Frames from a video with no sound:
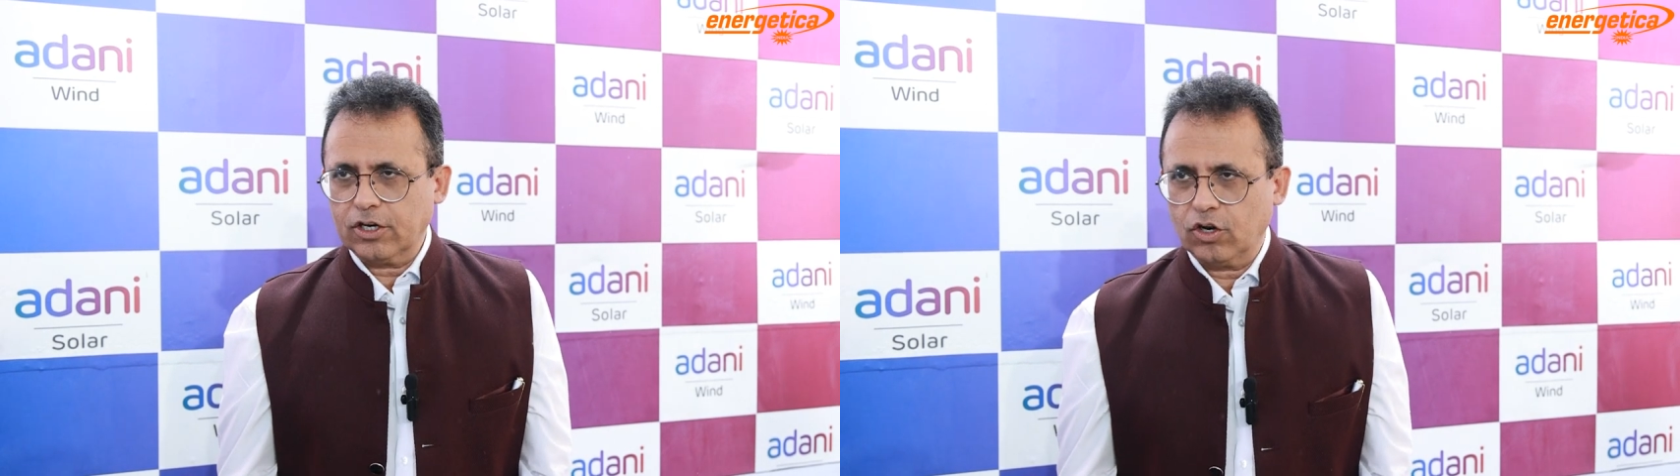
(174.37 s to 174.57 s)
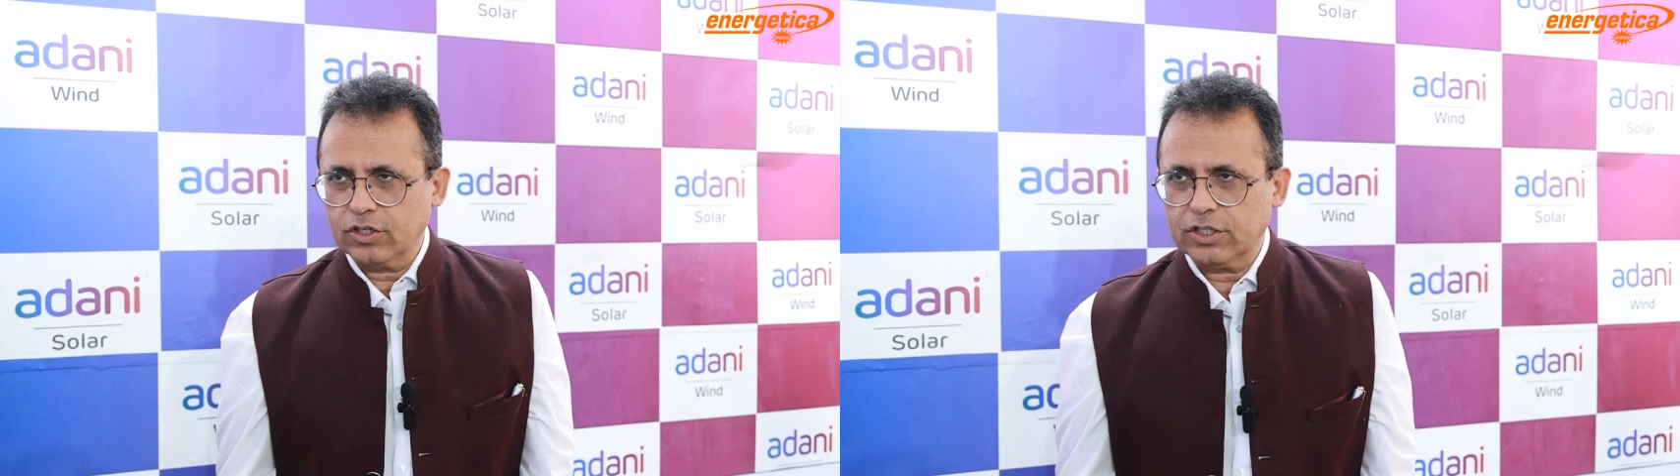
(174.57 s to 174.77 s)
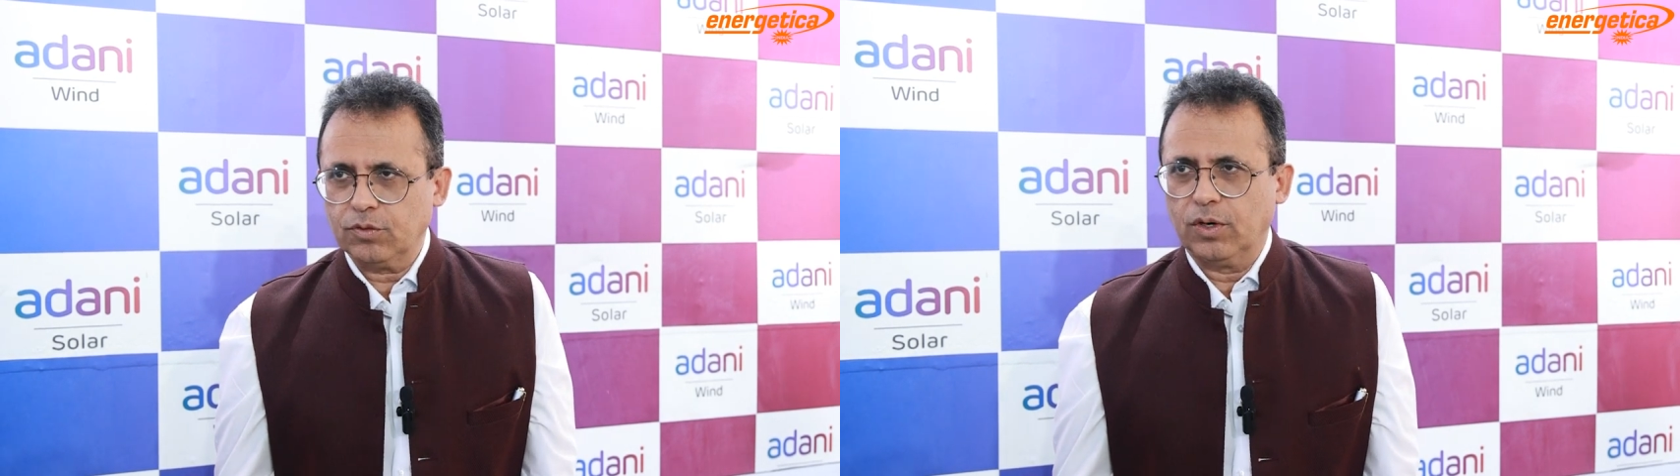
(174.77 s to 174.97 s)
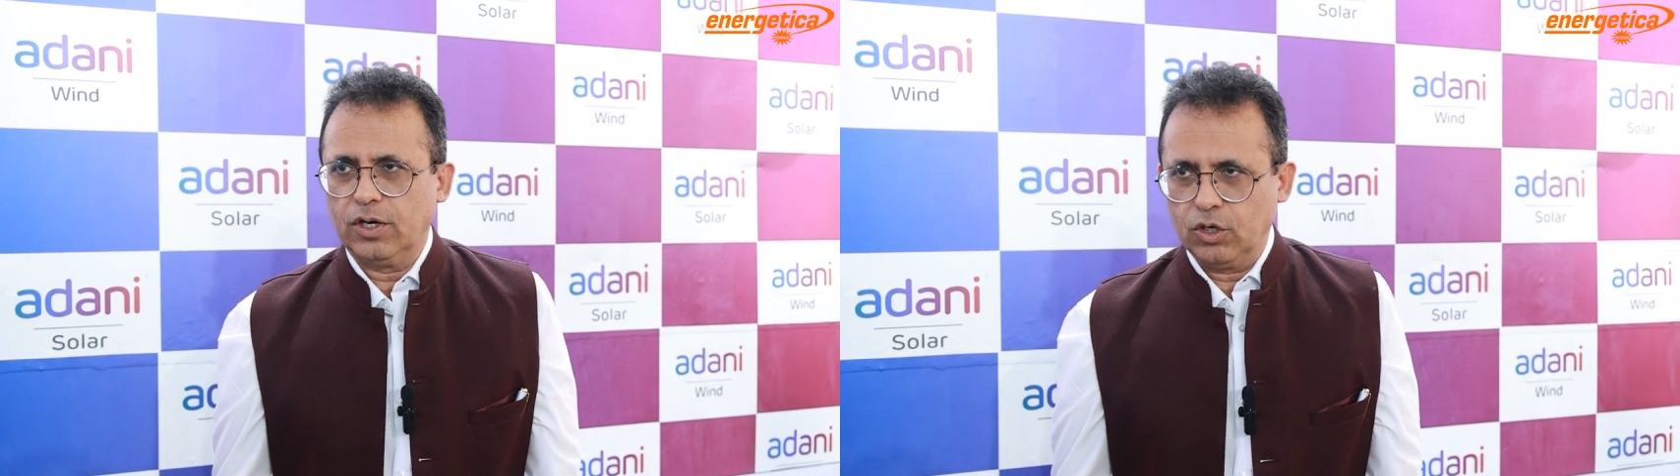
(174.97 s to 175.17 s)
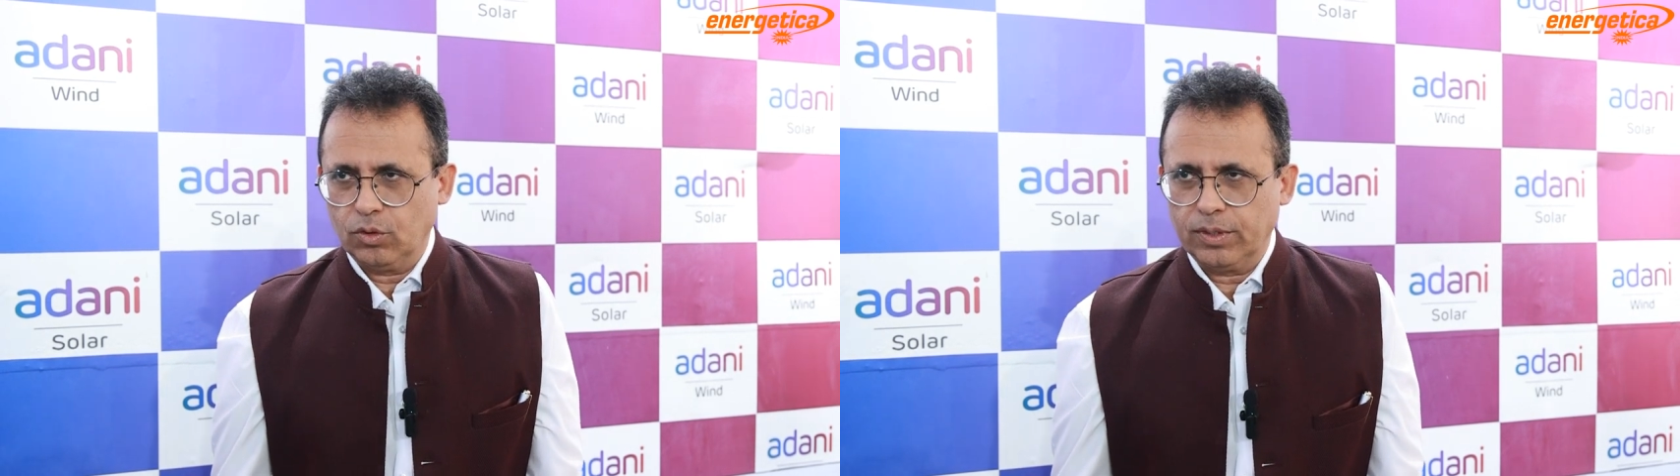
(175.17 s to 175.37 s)
technology
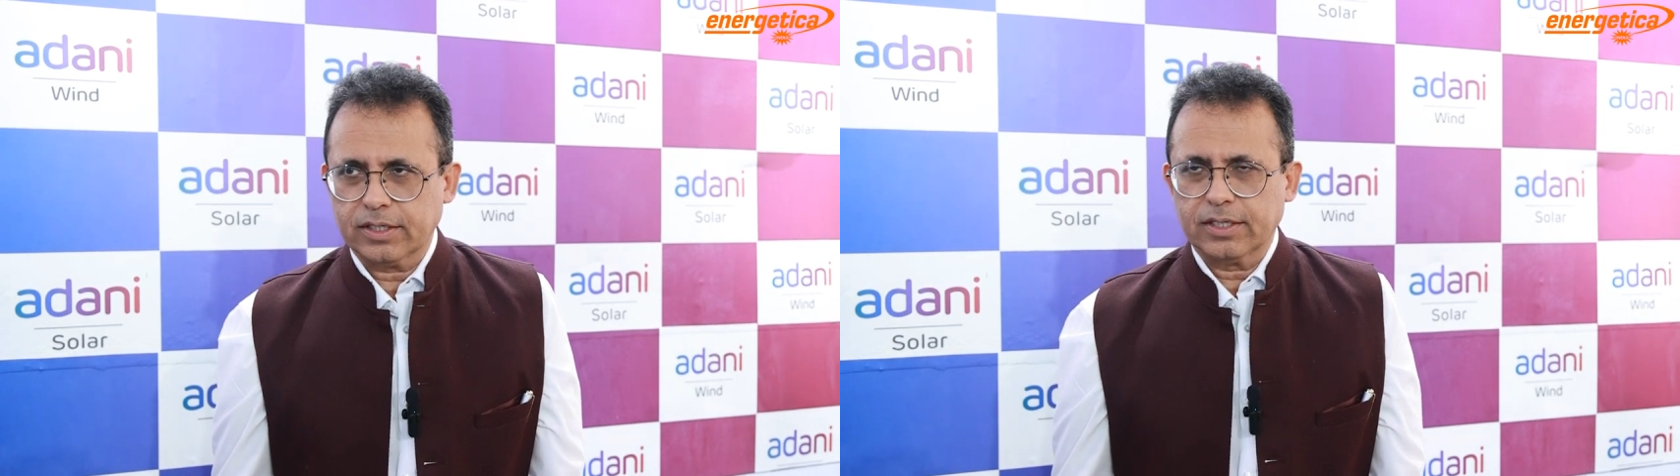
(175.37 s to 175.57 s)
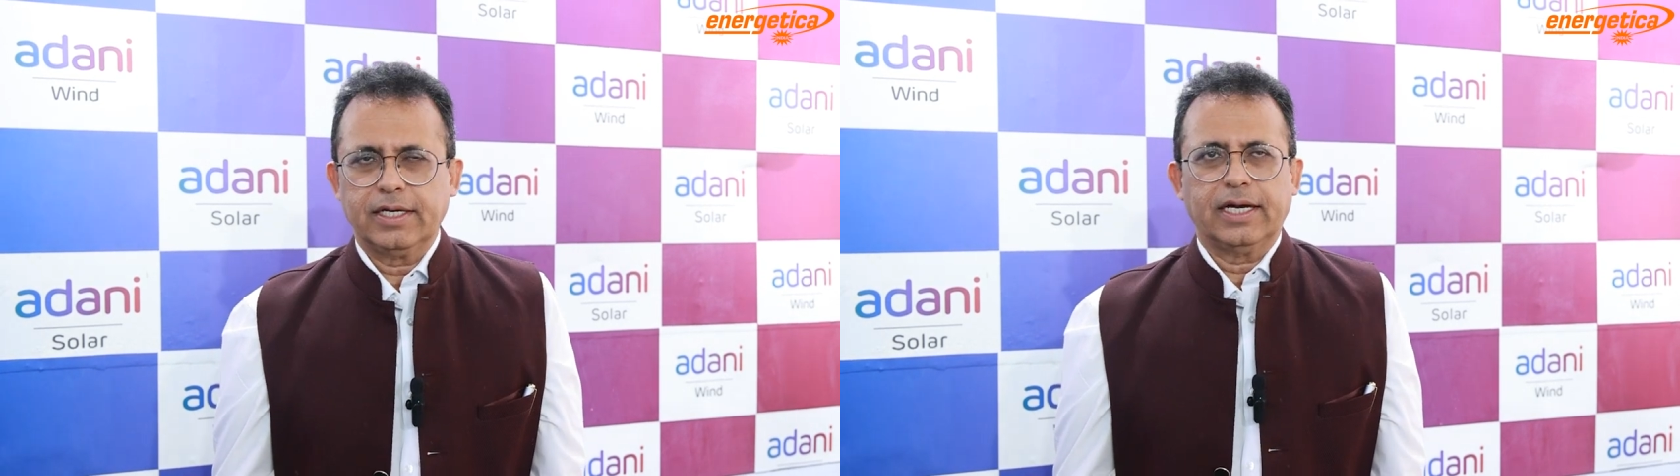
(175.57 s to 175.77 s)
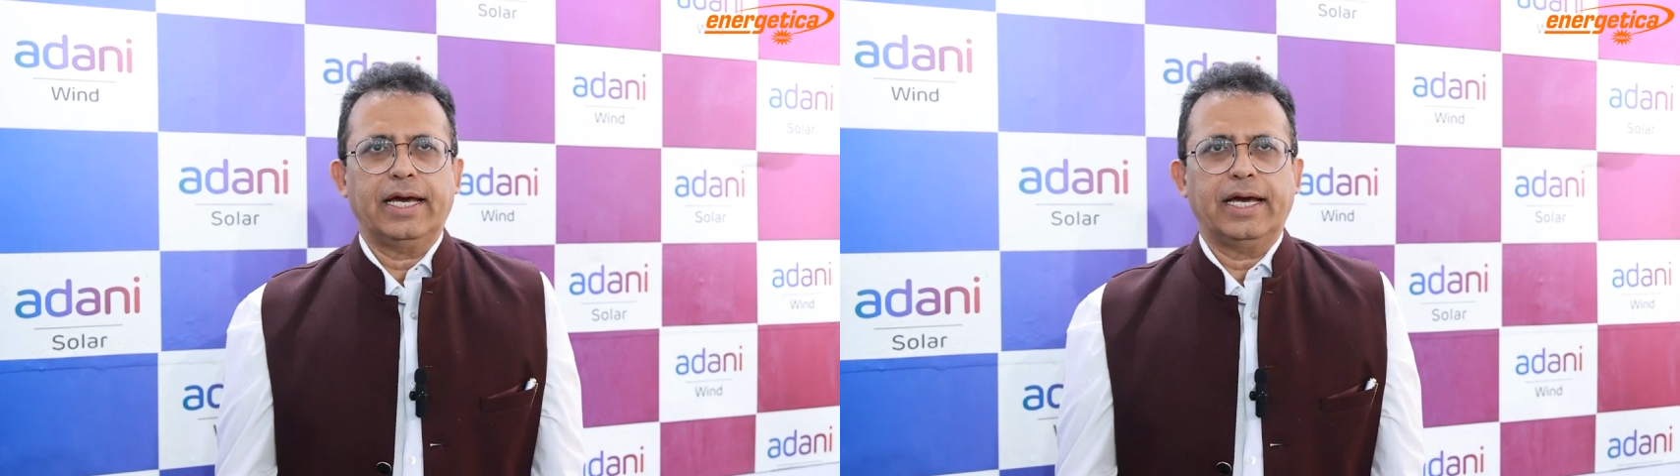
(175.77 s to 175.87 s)
world over,